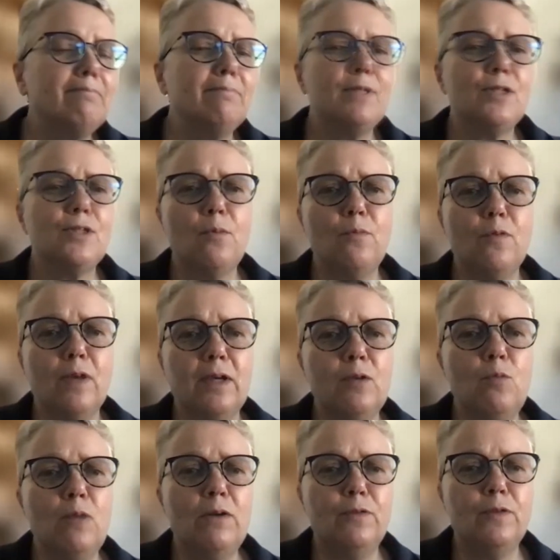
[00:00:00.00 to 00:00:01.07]
some very
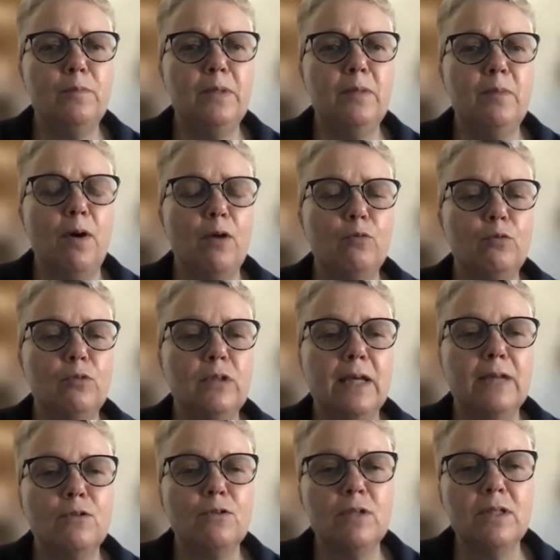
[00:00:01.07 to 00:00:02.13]
wealthy people would
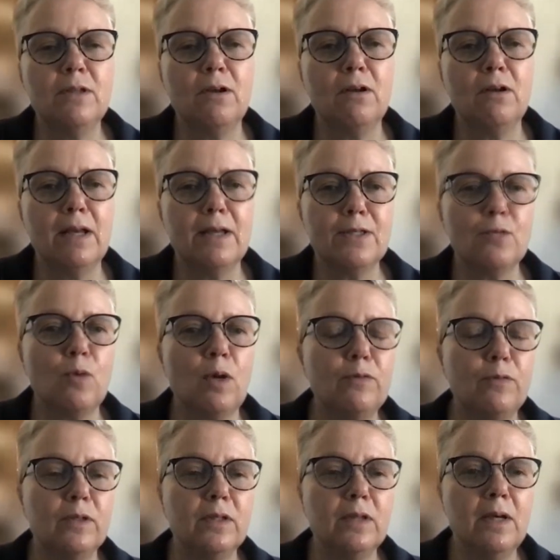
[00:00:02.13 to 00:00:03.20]
get a little less
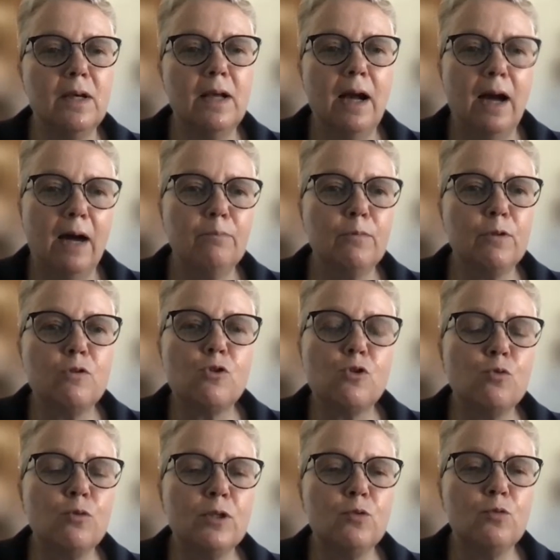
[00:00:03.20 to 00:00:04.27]
wealthy. I'm not
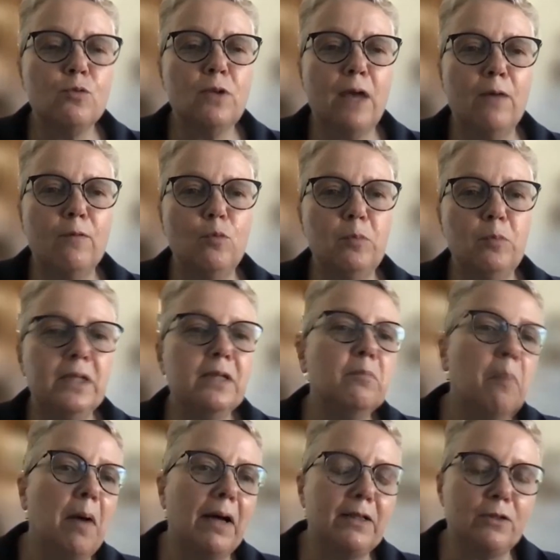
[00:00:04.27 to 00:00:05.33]
sure it would have a big
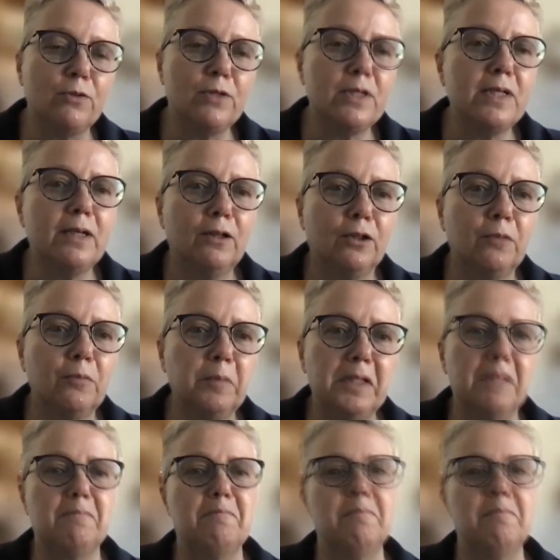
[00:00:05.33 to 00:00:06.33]
impact on the economy.